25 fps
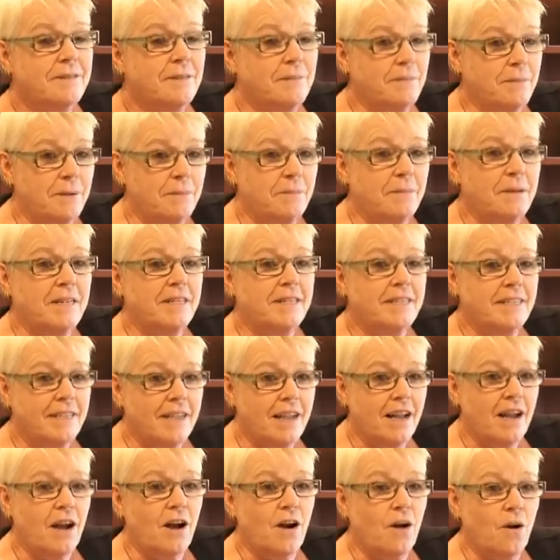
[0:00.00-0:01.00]
It's been
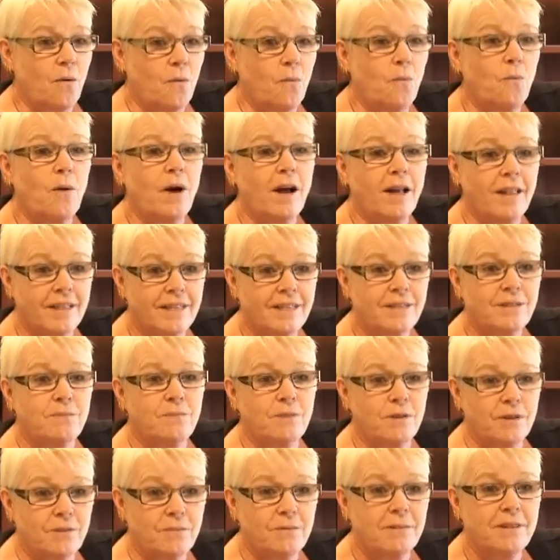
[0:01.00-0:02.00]
amazing how well it's
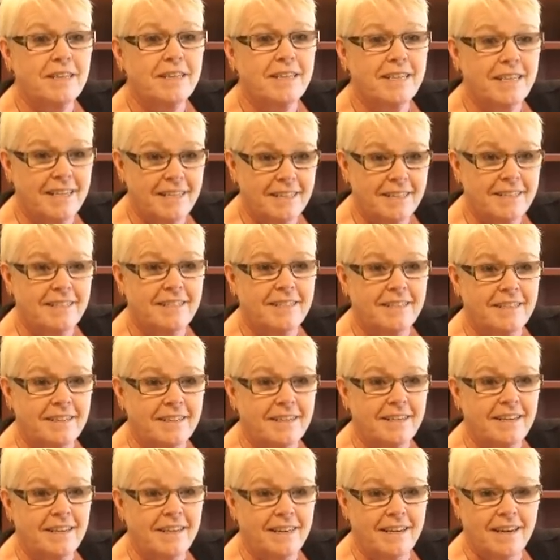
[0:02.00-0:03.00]
worked with the kids
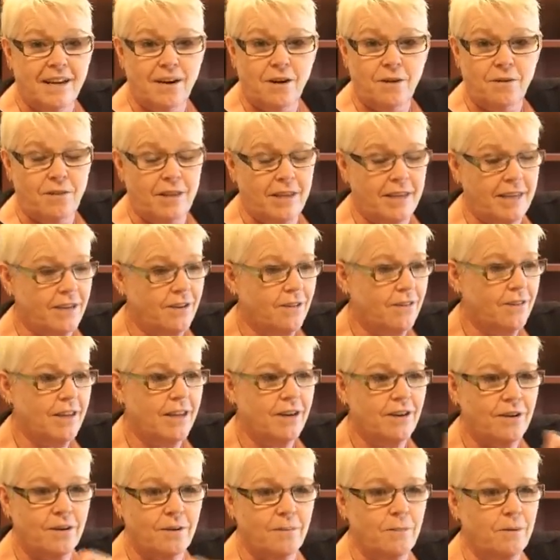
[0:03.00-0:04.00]
and, and how they hear
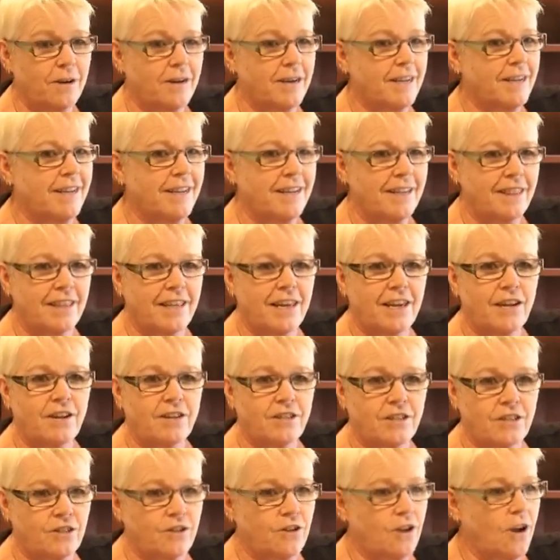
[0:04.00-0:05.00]
that harmonica and they
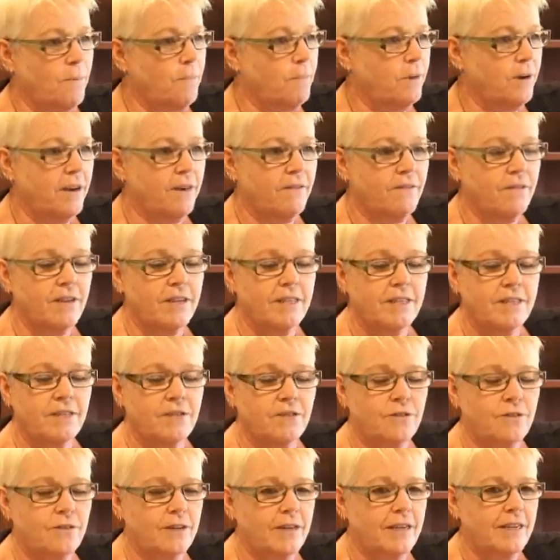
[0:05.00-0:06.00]
stop whatever it is
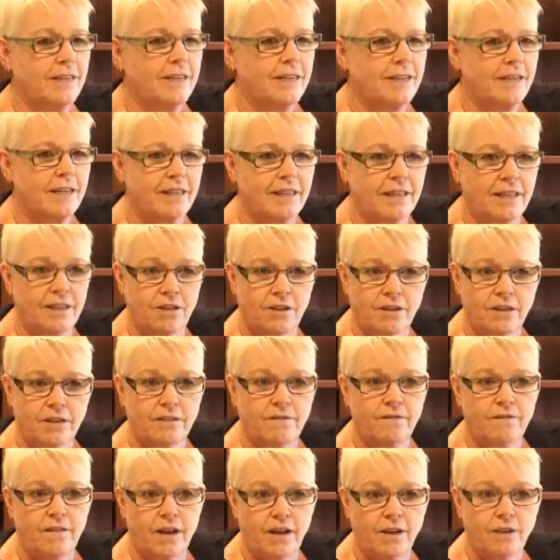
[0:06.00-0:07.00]
they're doing and they look
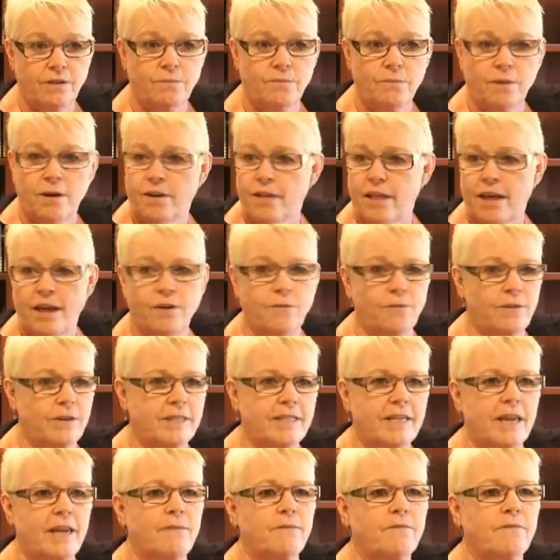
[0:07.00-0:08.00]
to find where that
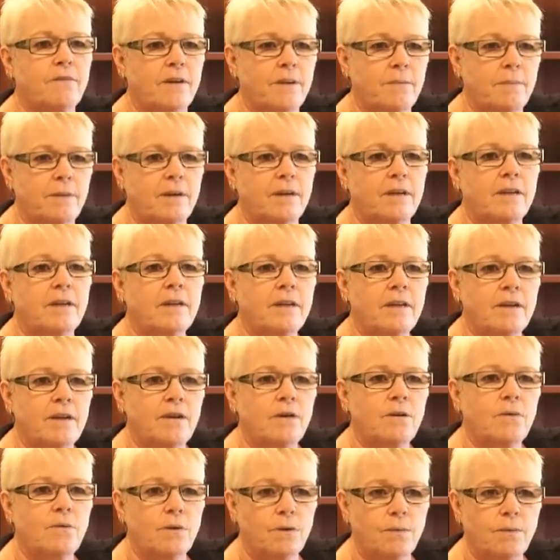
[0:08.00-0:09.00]
noise came from and
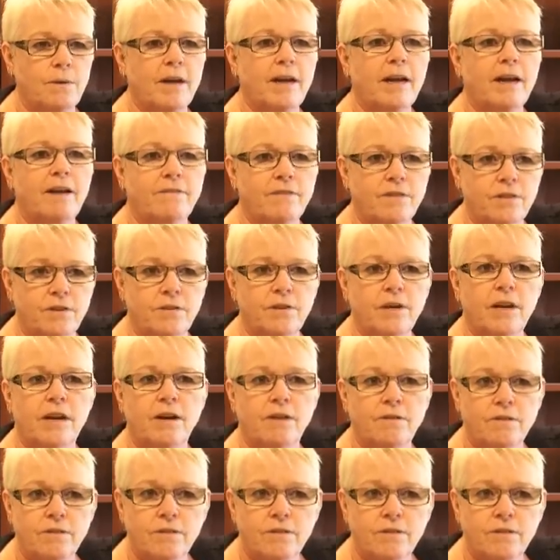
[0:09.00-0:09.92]
what do I have to do now.